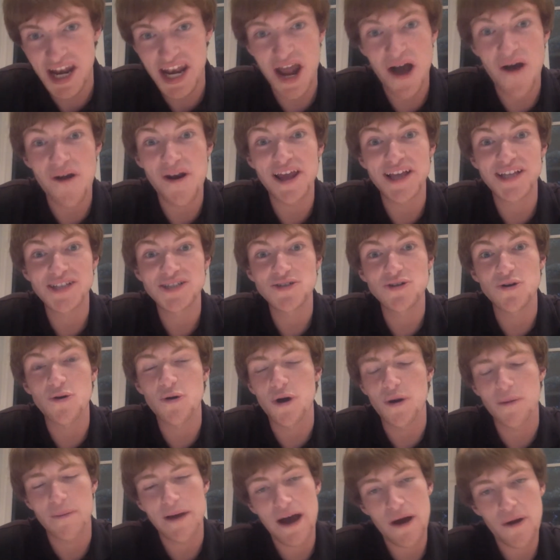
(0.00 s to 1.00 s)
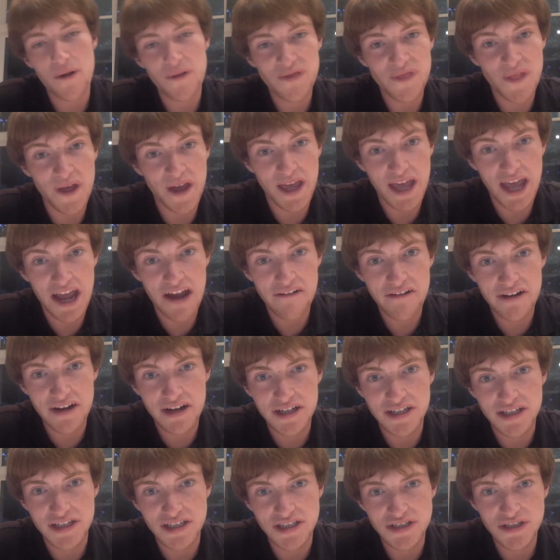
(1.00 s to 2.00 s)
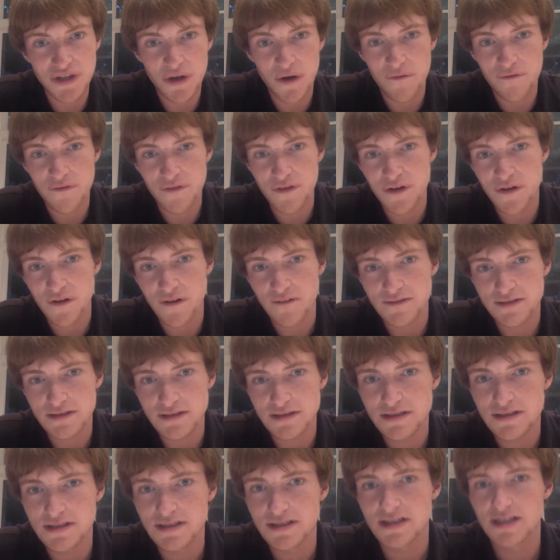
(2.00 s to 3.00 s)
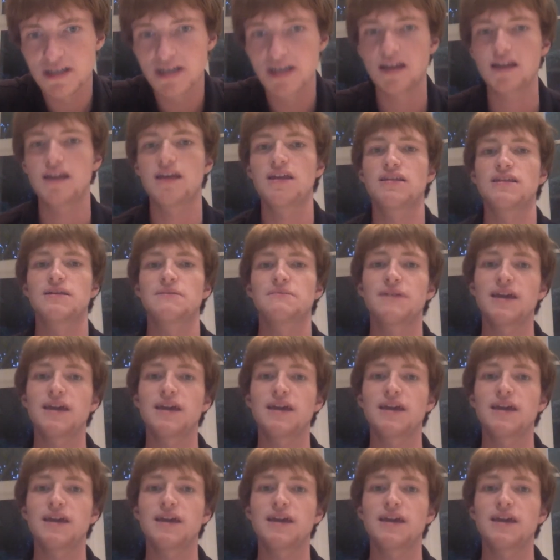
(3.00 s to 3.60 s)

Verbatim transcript: Now let's talk about the characters of the novel. The